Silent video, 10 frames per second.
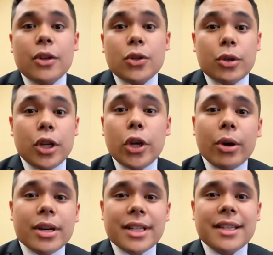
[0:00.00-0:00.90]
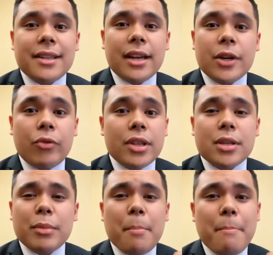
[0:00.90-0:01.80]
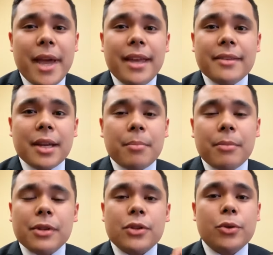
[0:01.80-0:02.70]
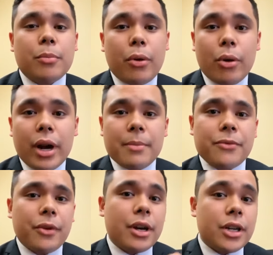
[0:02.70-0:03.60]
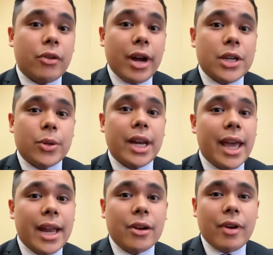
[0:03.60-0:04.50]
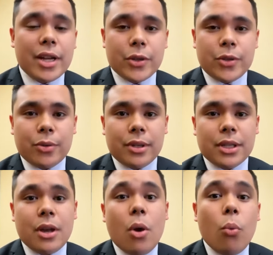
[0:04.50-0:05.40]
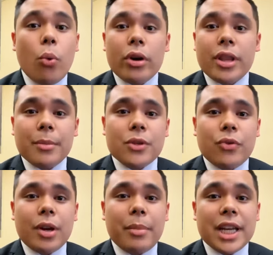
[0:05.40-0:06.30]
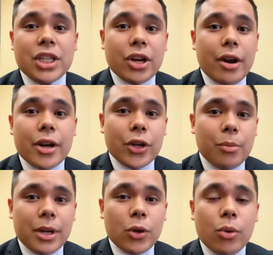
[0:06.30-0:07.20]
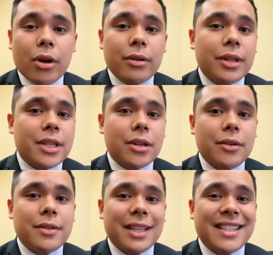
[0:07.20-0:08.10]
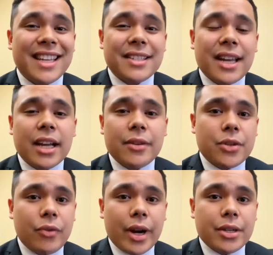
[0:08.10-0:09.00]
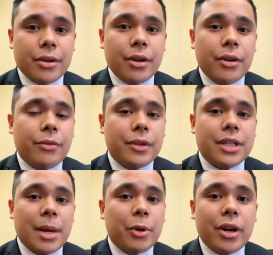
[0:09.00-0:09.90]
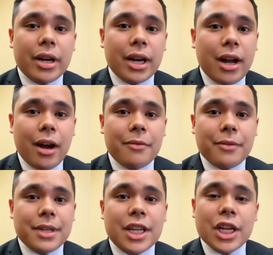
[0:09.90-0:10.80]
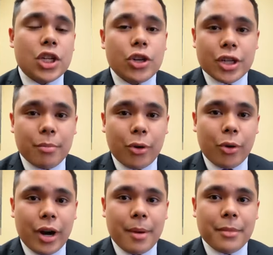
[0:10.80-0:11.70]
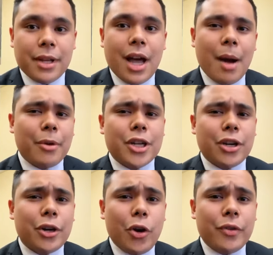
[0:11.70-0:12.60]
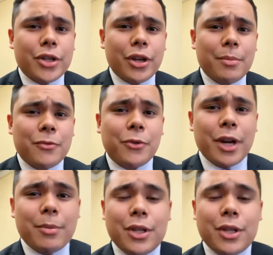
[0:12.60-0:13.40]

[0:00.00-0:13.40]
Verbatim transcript: So the New York State Senate runs some amazing student programs for undergraduate and graduate students. One of them is run by Jared Newman, who currently serves as the executive director for the Democratic Conference Internship Program. I'm going to turn it over to him for him